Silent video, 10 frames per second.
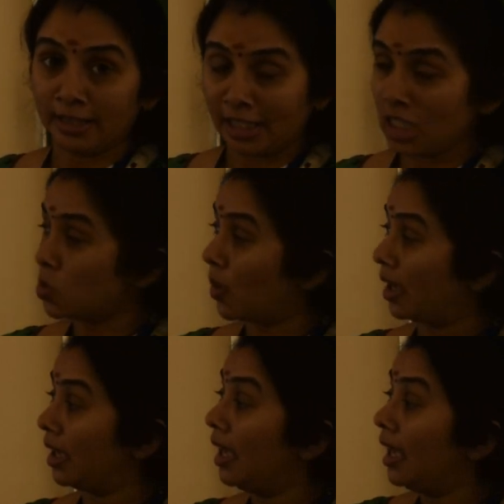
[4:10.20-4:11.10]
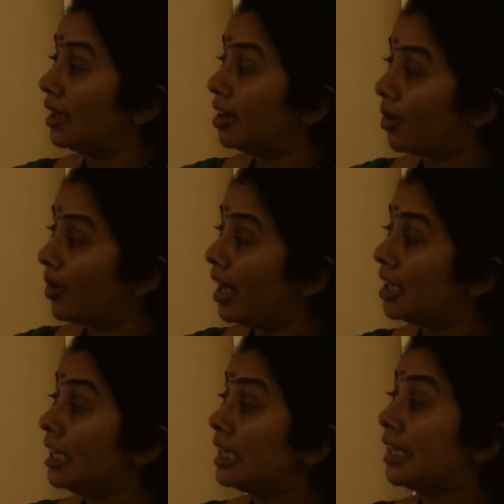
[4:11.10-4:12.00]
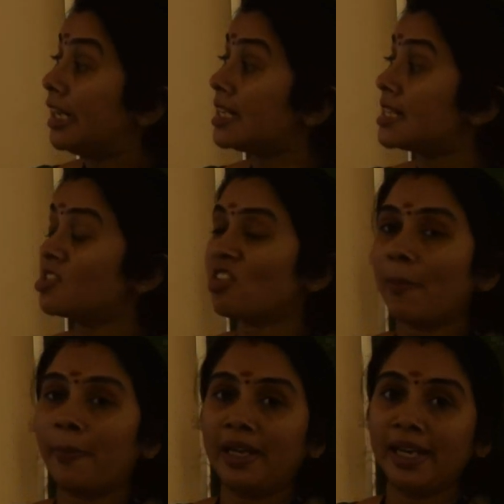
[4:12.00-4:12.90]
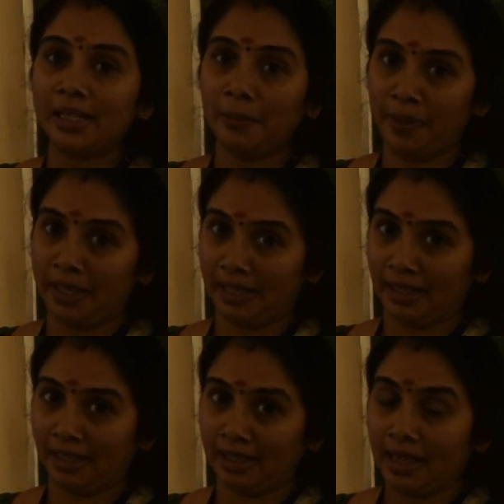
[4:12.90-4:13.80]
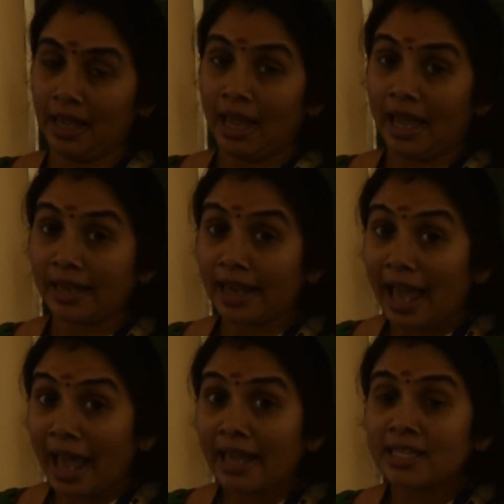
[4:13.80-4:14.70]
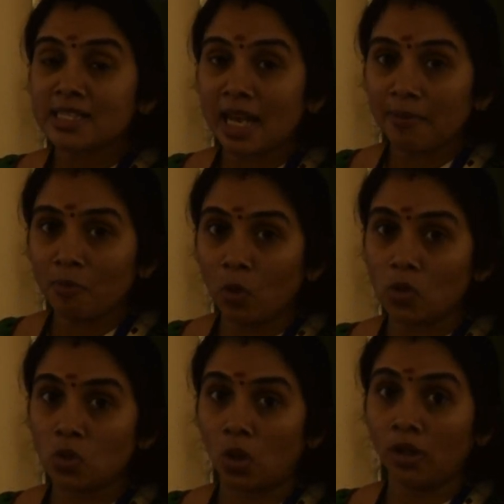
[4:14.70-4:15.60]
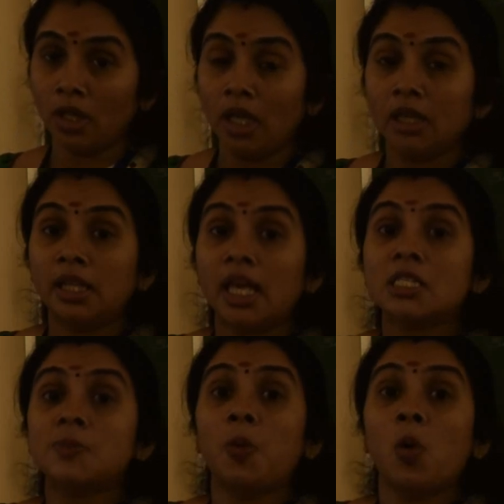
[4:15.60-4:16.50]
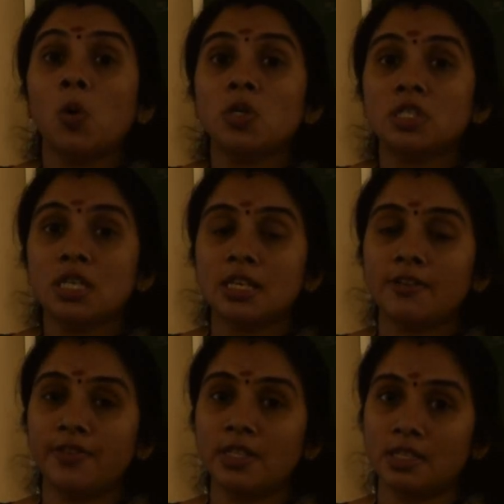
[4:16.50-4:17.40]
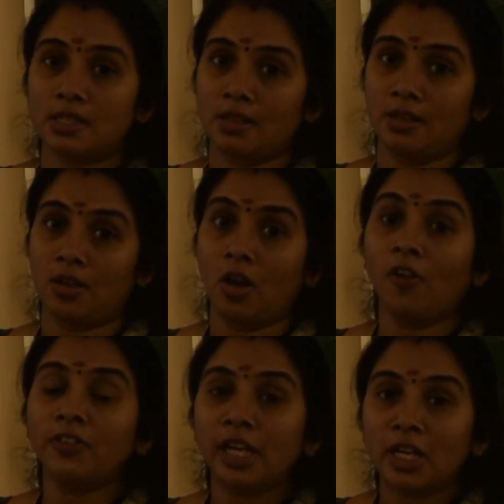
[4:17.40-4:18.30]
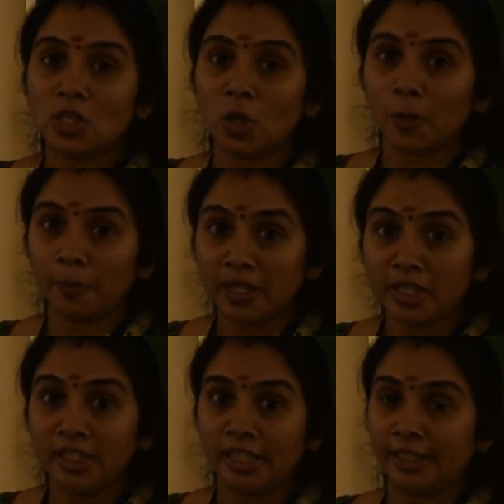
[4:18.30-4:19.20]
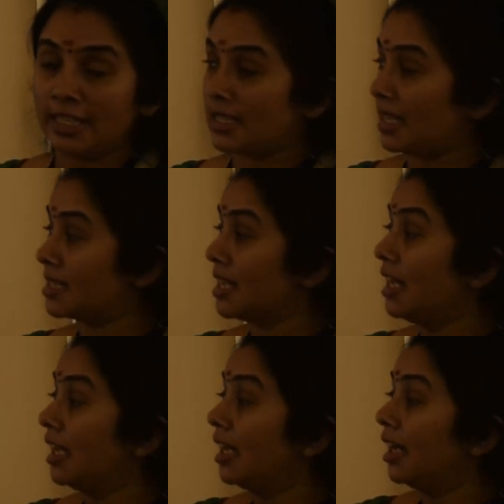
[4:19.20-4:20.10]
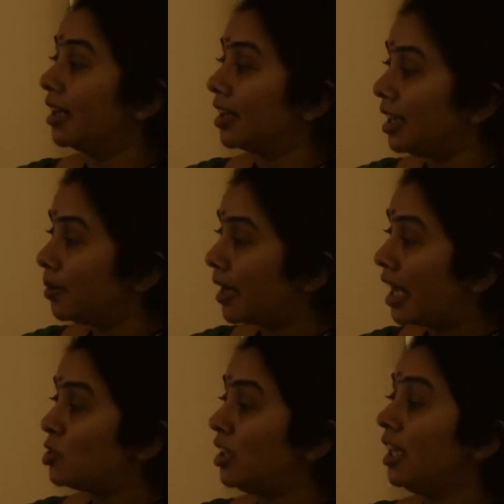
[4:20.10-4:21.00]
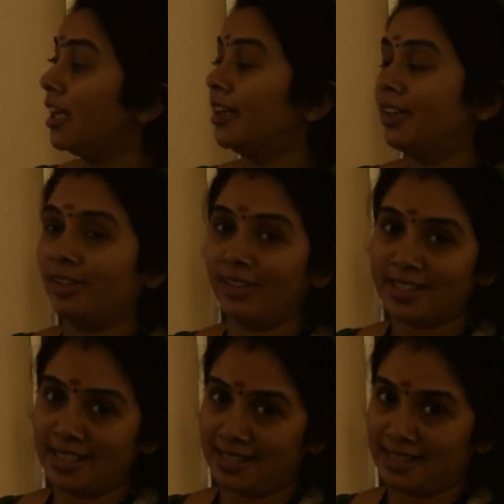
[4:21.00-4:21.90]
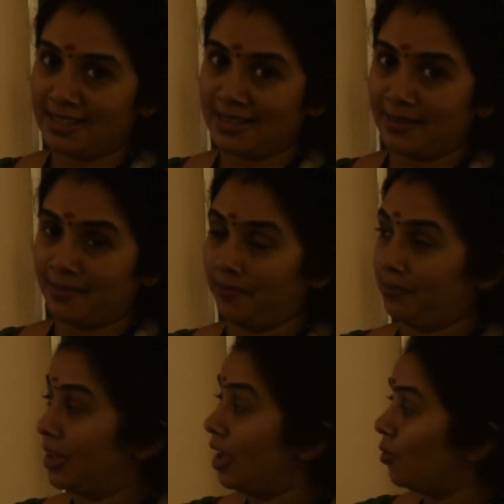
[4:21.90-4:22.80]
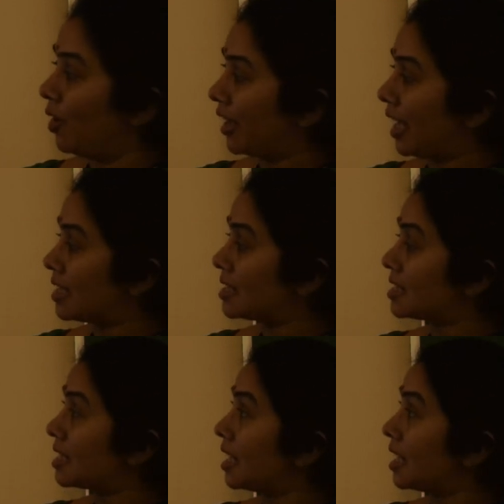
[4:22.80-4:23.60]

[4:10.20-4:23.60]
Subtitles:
That is why the rate increases rapidly at the beginning and as time goes on, the exposed surface of the adsorbent decreases, it gradually decreases. Whereas